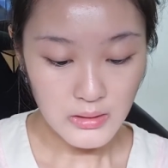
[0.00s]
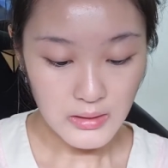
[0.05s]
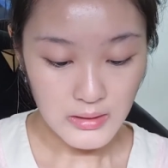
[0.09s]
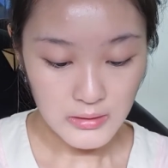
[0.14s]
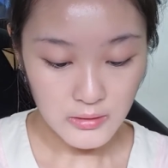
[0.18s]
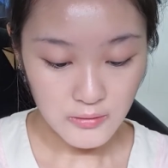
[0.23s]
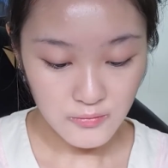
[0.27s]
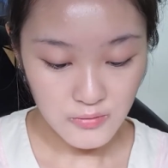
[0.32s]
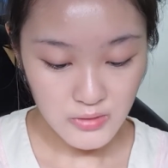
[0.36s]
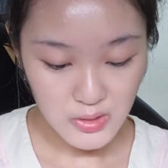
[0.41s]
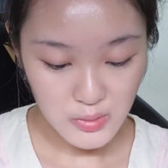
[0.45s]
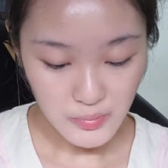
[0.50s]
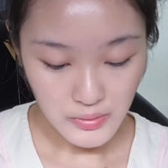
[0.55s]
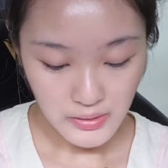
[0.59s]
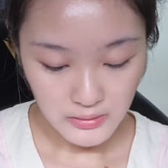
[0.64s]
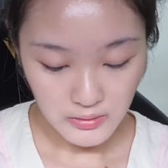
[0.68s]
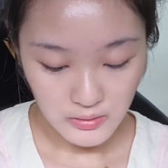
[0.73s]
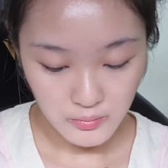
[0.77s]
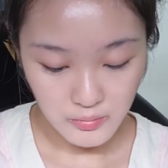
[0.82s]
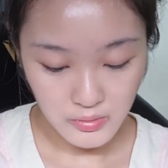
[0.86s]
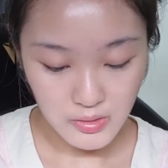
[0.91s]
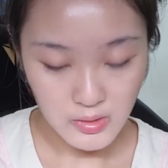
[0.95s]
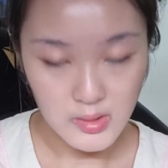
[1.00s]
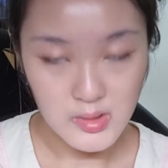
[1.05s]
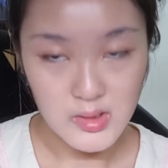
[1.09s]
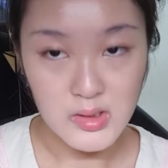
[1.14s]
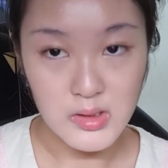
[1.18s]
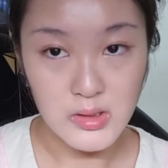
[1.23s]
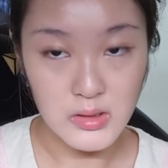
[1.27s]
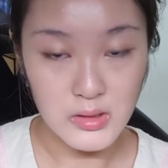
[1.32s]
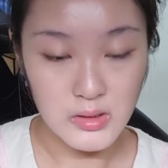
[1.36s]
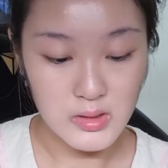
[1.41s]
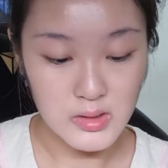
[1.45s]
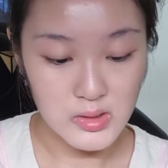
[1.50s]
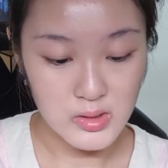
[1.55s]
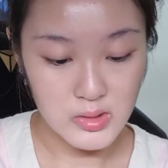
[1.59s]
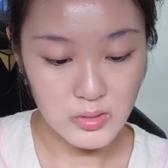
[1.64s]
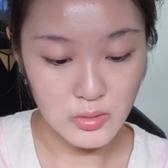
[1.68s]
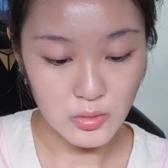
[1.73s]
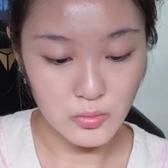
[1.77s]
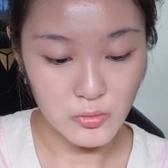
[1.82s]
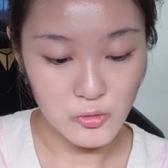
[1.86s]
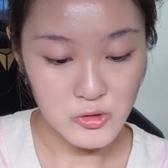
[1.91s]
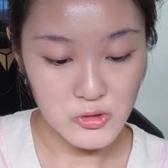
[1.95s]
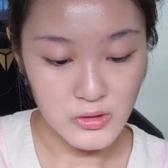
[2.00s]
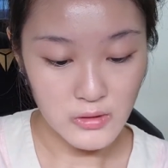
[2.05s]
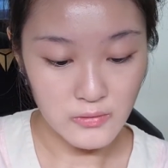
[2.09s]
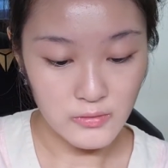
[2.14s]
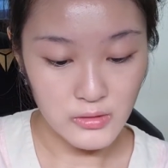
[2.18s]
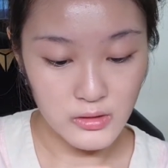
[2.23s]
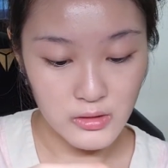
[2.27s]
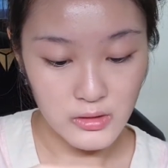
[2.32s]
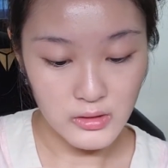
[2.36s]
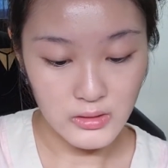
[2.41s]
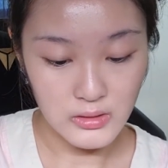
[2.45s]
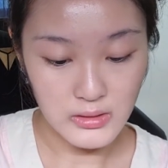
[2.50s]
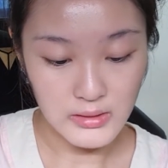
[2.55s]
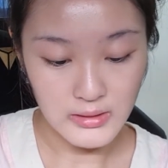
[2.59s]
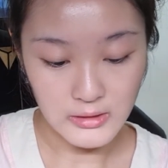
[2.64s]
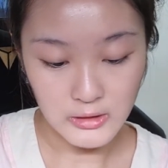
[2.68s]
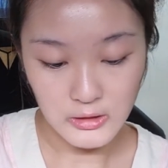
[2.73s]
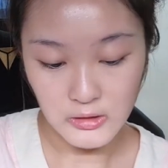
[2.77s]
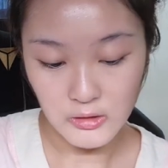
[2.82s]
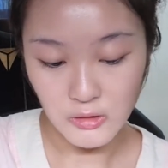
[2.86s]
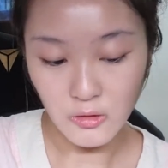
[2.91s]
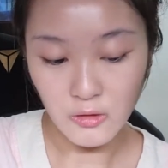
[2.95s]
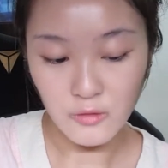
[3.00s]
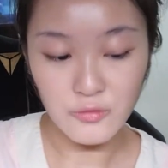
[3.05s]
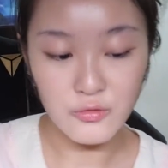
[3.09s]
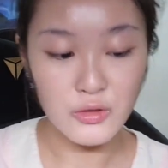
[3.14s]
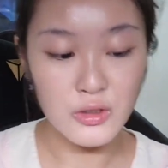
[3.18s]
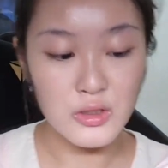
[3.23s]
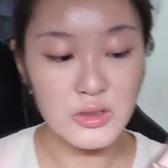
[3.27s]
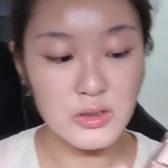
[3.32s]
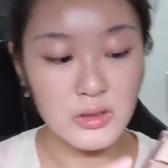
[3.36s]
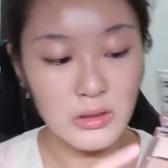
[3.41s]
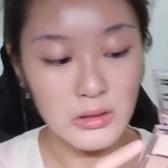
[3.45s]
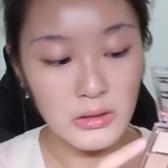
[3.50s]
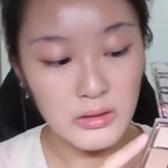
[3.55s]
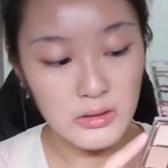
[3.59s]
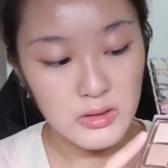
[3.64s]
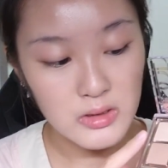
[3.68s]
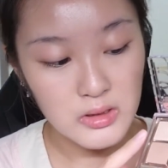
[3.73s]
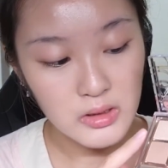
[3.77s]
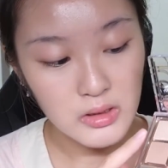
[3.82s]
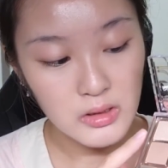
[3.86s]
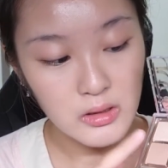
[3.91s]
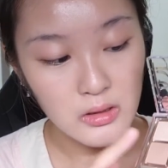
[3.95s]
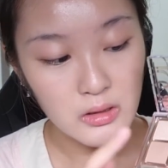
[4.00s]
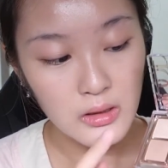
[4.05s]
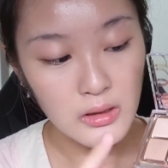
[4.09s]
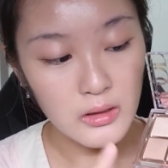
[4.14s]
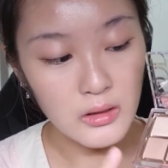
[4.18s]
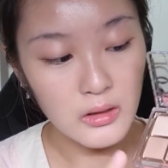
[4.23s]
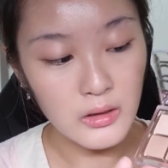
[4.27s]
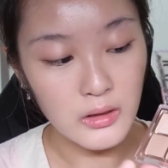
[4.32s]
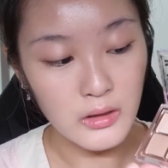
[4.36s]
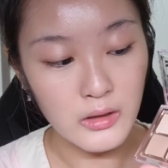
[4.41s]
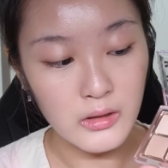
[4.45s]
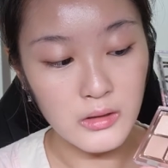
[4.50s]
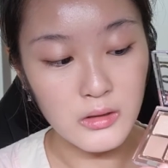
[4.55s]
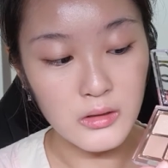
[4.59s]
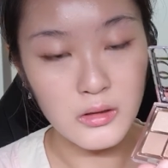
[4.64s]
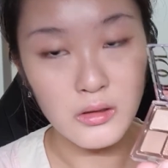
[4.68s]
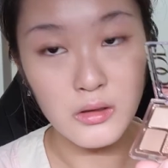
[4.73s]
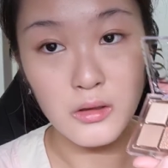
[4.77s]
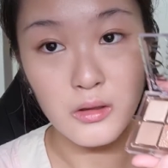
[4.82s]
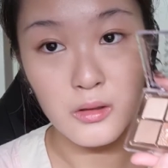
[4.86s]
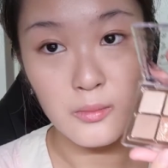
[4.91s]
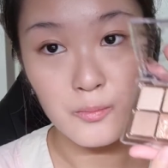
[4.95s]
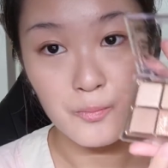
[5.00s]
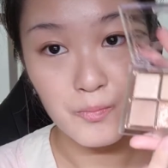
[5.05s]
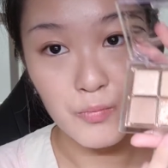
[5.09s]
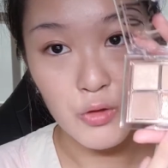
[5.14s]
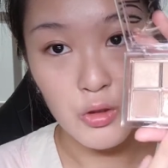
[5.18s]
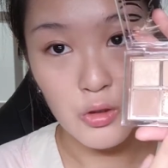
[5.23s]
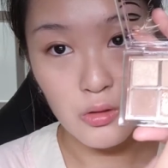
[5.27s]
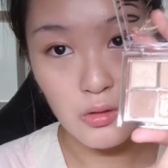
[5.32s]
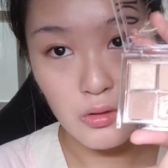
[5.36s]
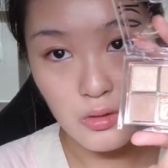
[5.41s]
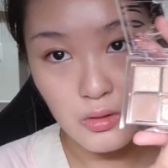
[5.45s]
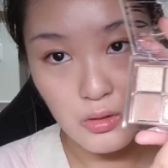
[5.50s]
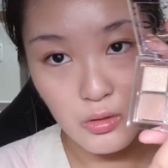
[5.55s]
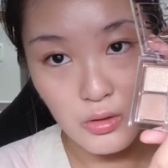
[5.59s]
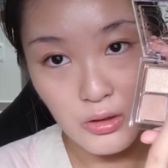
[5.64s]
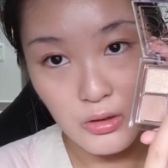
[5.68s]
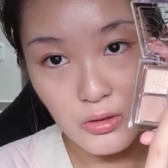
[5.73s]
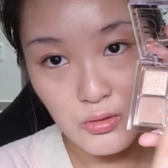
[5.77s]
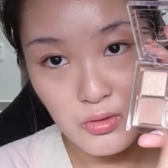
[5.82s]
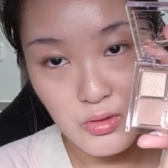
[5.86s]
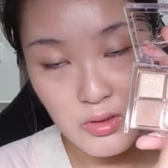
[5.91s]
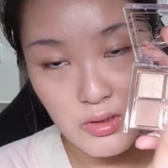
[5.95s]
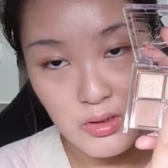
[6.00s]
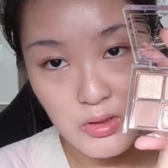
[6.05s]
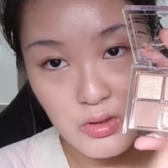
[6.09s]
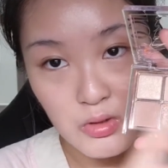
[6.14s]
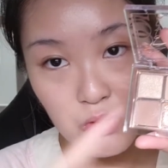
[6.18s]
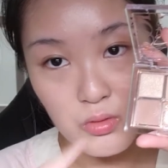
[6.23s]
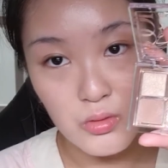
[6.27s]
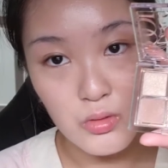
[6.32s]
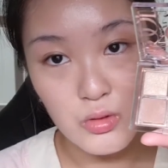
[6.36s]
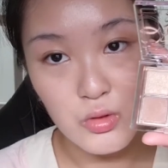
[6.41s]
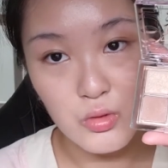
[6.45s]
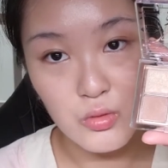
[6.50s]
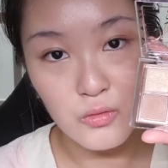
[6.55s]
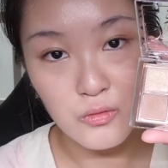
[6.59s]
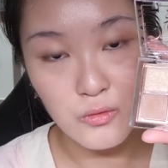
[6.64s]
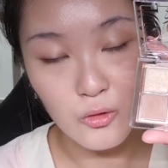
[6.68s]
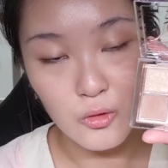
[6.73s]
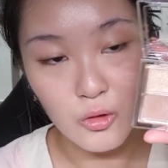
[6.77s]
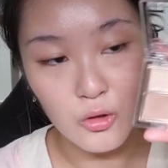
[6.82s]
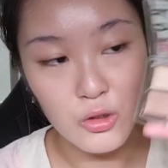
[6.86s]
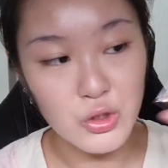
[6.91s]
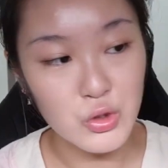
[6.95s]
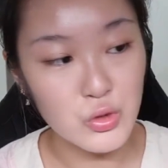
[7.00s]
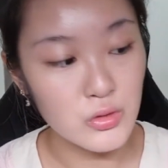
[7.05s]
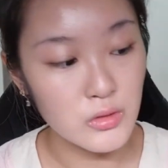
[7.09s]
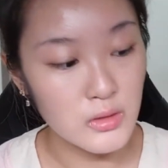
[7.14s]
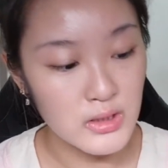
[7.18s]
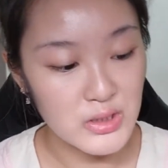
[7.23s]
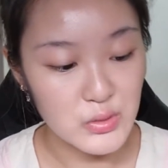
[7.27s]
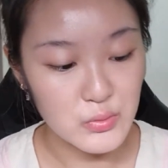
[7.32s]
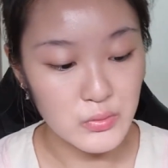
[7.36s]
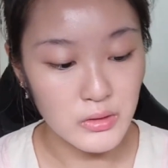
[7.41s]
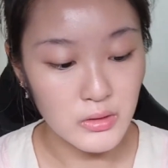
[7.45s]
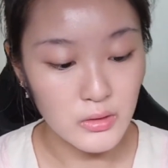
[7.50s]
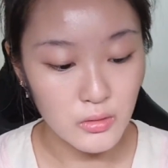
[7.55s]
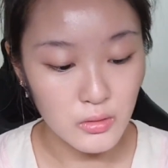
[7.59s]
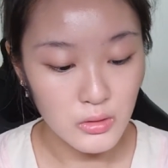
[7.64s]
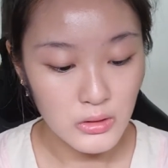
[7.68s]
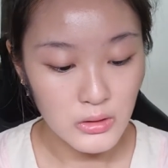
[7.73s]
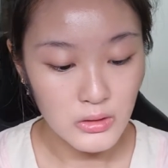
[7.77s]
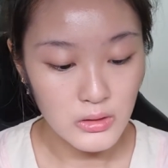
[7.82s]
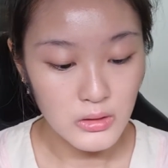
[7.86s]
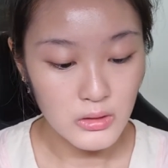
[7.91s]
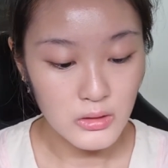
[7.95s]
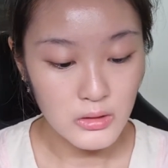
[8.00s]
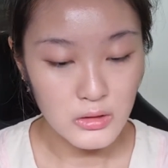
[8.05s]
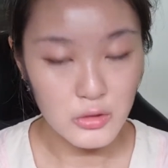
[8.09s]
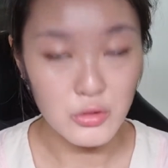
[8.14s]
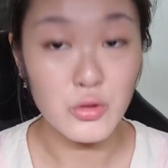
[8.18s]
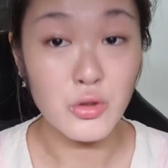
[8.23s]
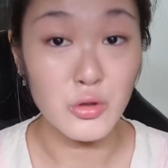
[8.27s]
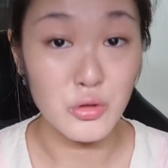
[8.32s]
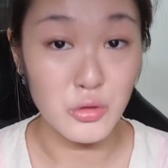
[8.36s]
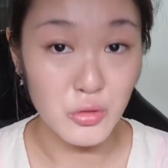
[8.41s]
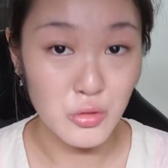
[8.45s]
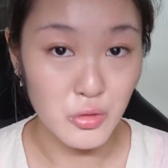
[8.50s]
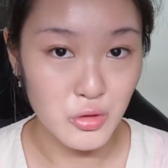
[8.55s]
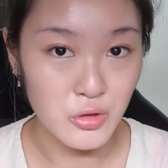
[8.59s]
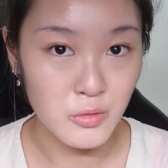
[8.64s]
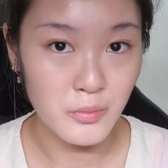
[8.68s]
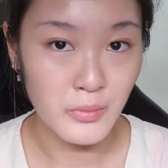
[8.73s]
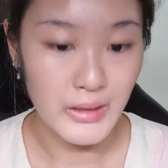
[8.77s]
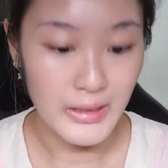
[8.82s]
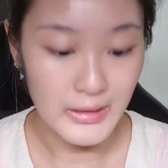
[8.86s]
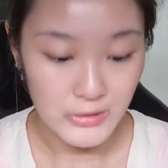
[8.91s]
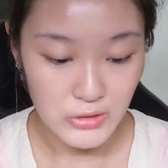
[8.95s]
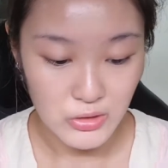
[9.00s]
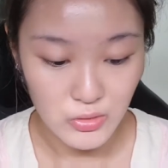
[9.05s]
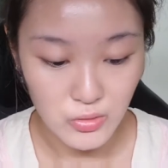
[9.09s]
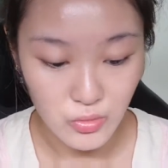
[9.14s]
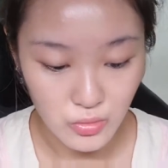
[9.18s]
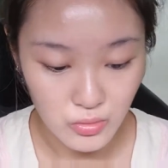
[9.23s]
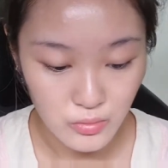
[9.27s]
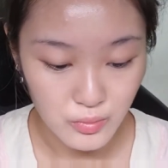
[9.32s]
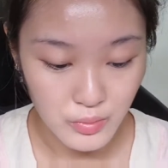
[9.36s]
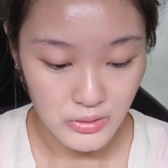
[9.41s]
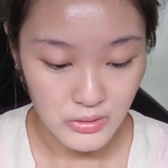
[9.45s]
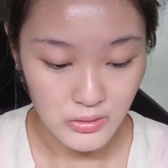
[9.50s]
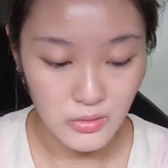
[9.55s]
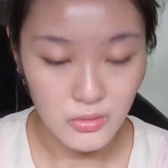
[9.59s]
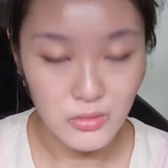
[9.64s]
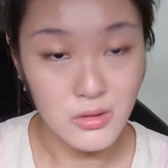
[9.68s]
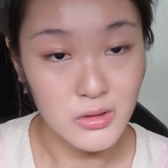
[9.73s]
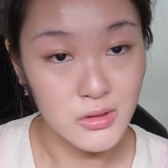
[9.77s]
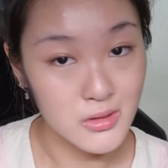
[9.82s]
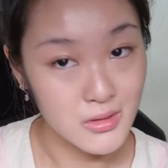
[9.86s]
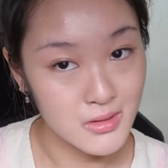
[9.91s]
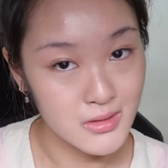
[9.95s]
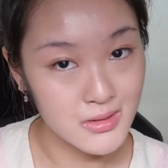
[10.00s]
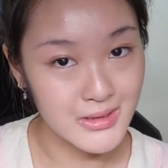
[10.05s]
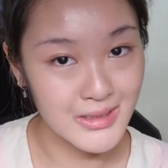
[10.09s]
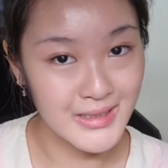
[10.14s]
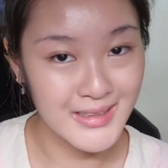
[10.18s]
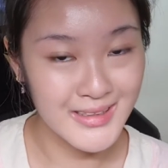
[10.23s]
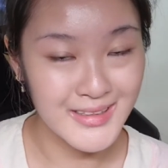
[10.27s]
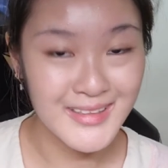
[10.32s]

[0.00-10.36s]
I love this palette because it's almost everything. Like, it offers glitter, and you can use this too for contour as well. You could, I don't, but you could.